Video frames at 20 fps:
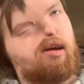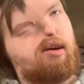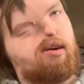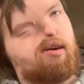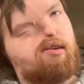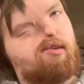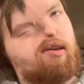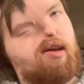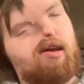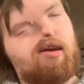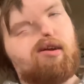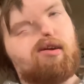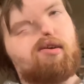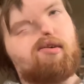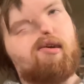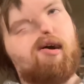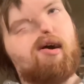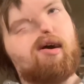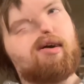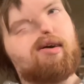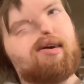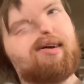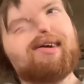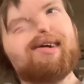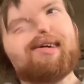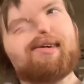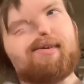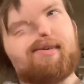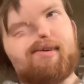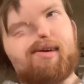
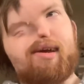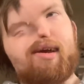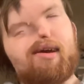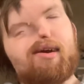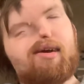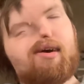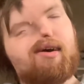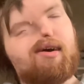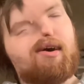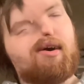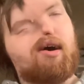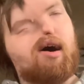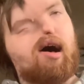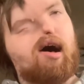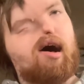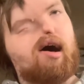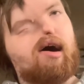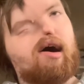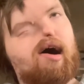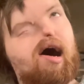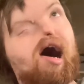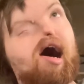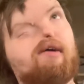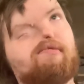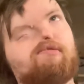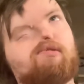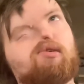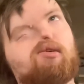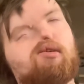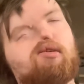legally
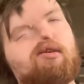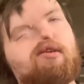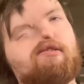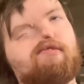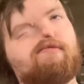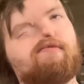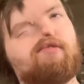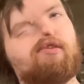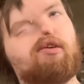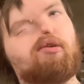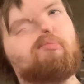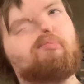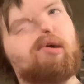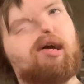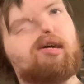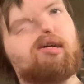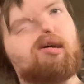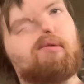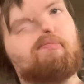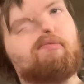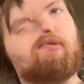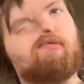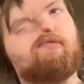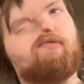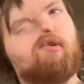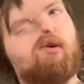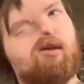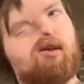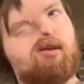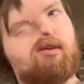after you pick up your
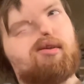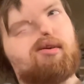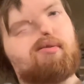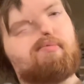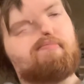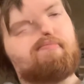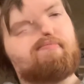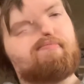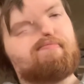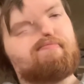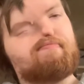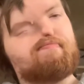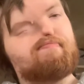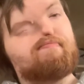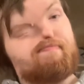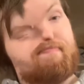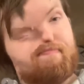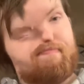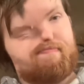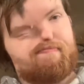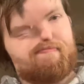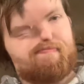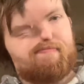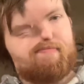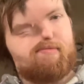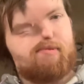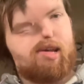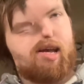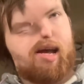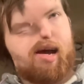friend.
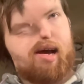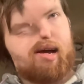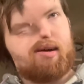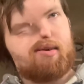Yeah.